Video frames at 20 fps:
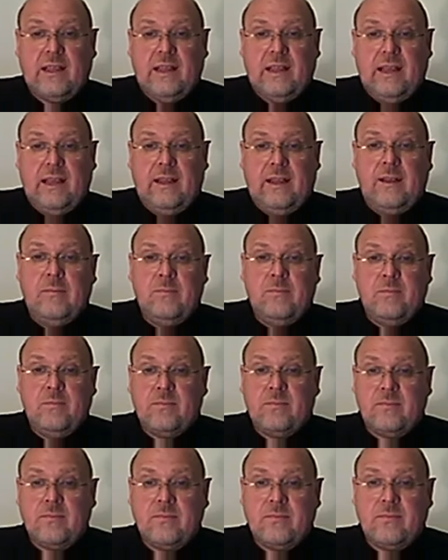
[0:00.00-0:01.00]
Um,
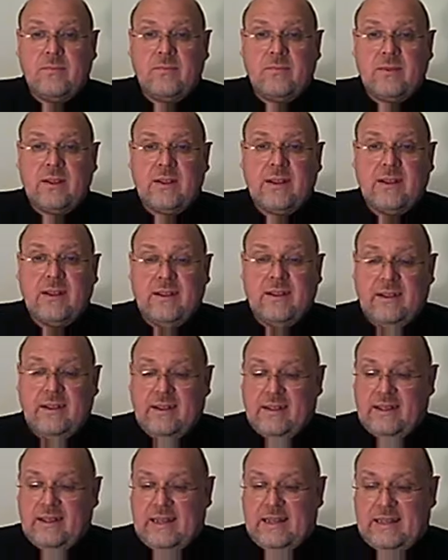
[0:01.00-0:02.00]

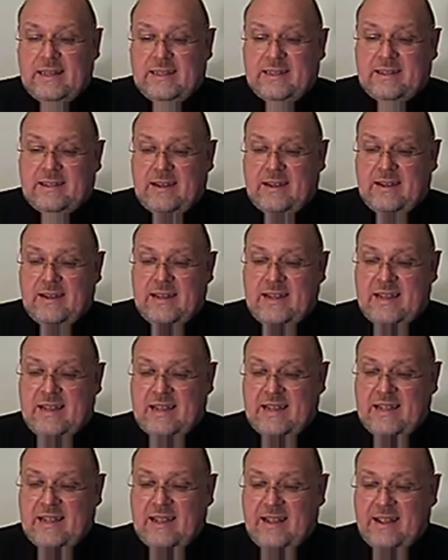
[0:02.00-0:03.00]
it's uh,
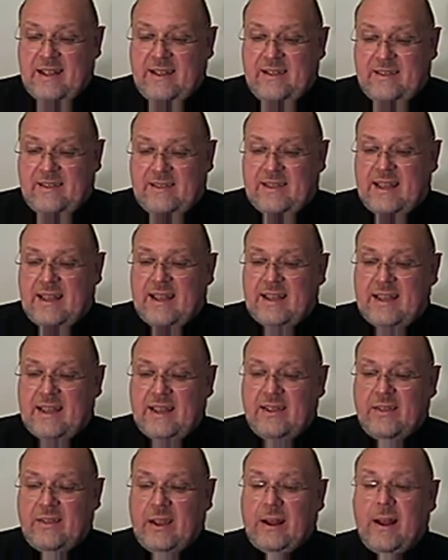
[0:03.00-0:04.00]

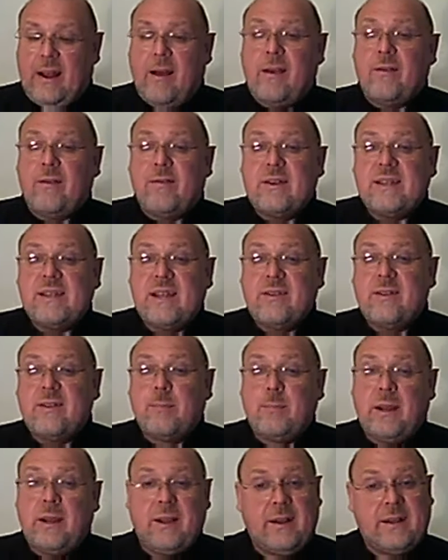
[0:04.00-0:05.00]
uh, the life is in the
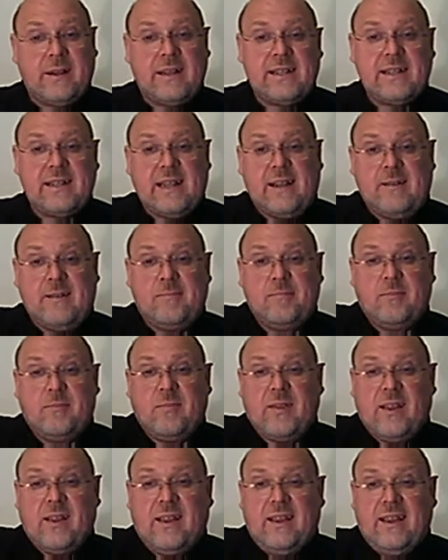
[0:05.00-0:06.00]
blood, isn't
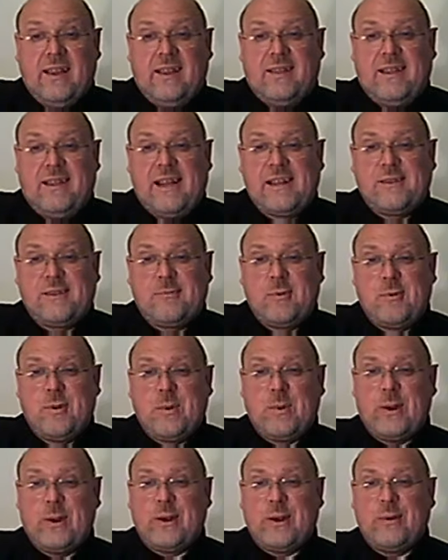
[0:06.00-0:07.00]
it? That's what the
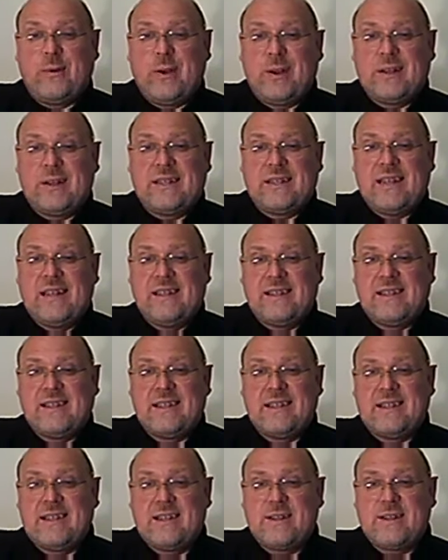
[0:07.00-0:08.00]
Word of God tells
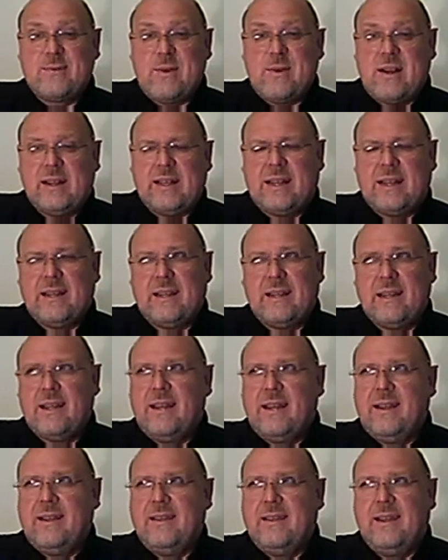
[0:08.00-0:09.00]
us as well.
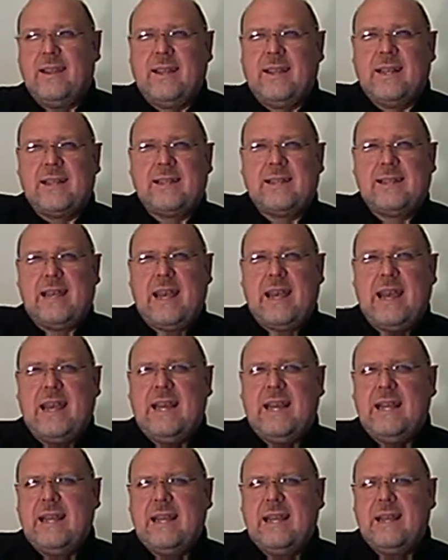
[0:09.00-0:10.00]
That's
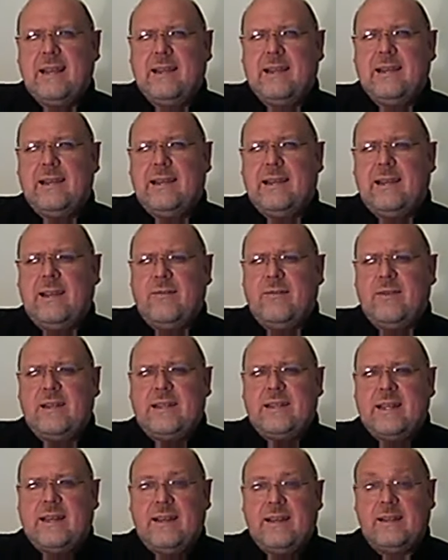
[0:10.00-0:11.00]
in
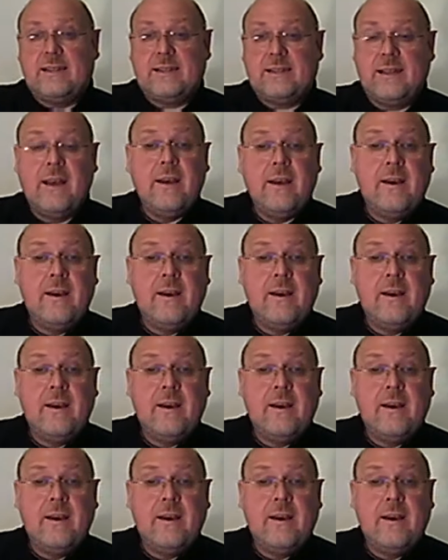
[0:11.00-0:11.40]
Leviticus.